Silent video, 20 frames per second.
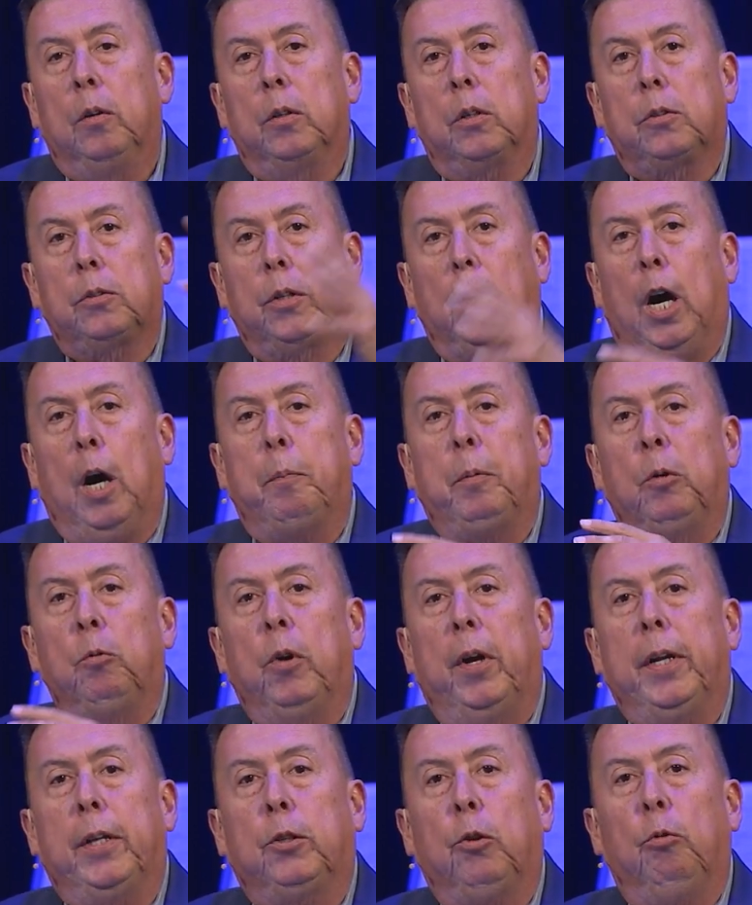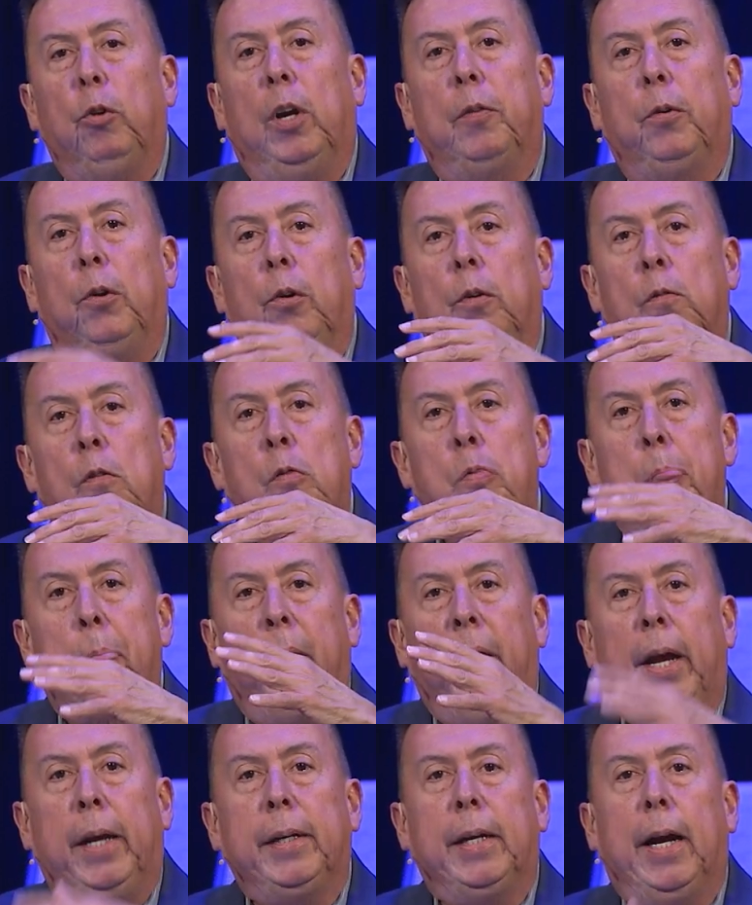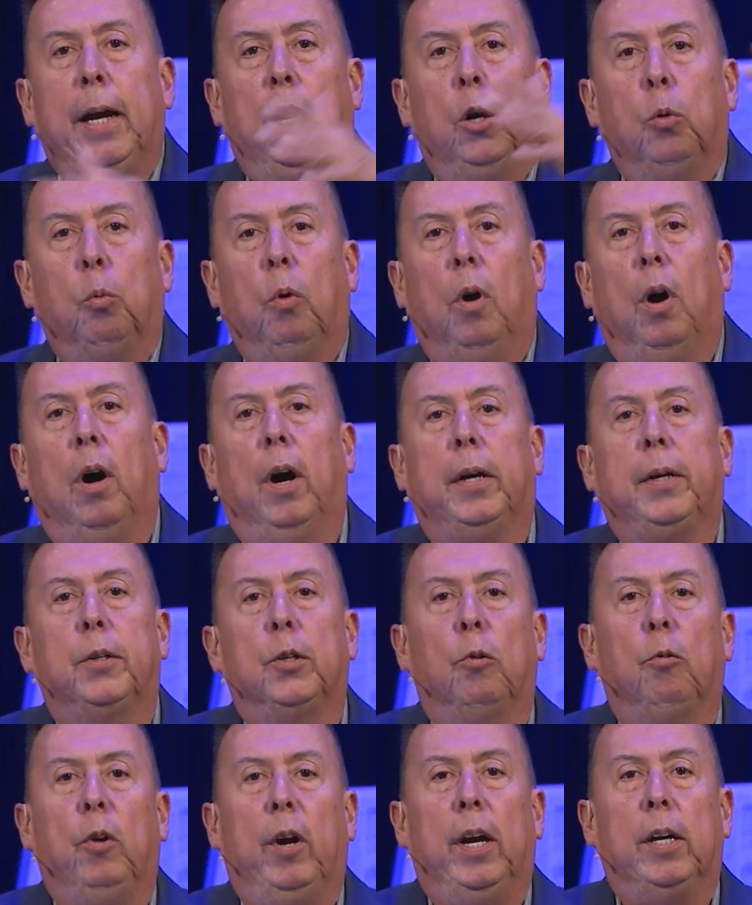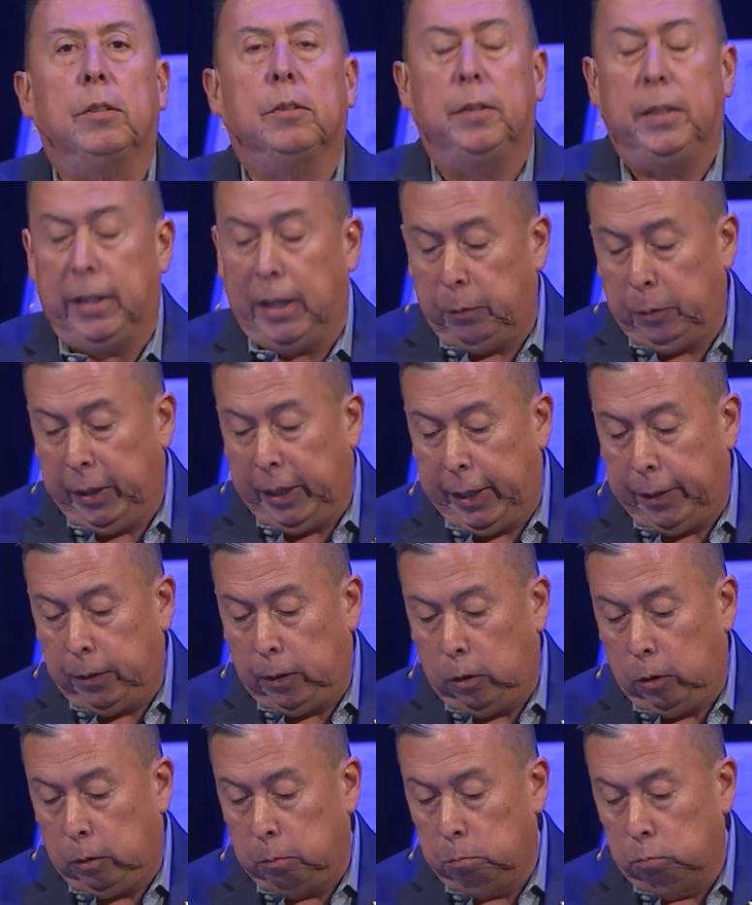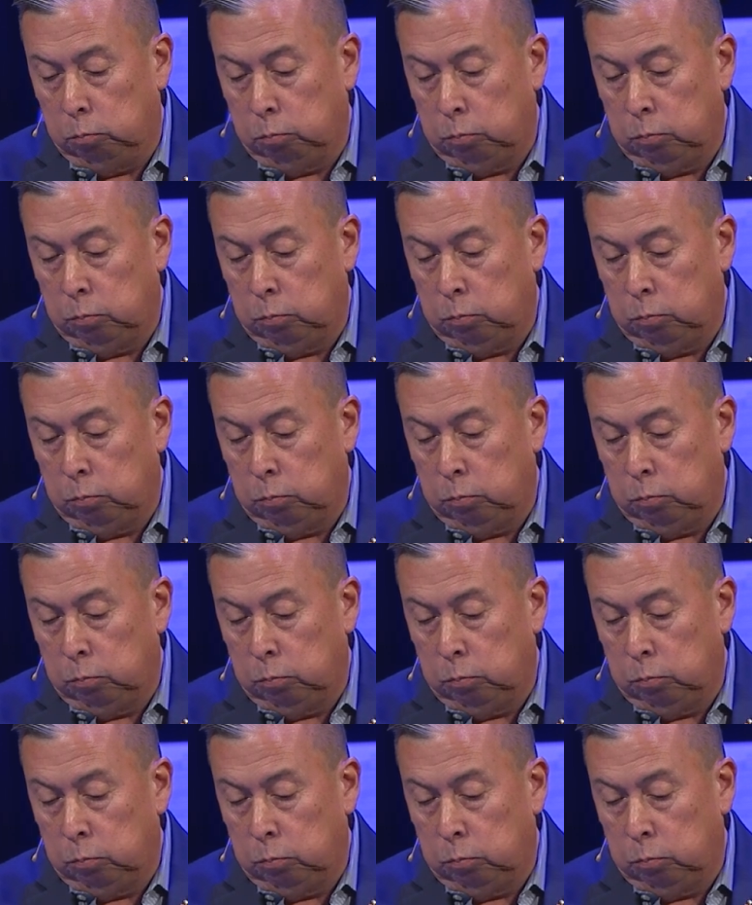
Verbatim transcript: stop and run at the river, hang out, walk, and the rest, and then I would head home.